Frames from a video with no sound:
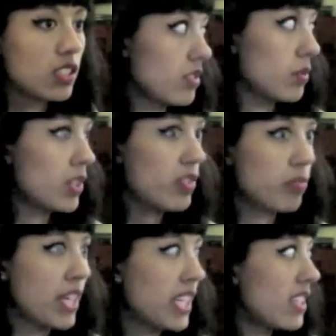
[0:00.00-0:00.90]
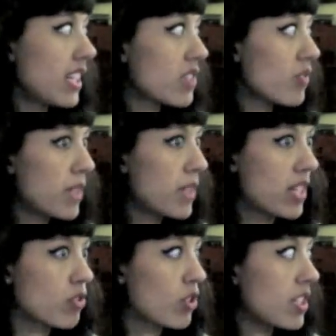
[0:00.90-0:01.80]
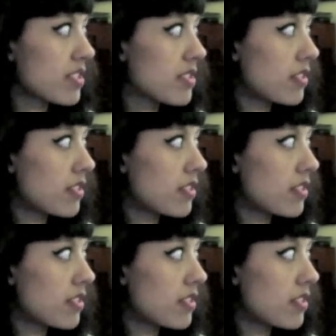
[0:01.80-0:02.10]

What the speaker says: What if Maggie dies from natural causes?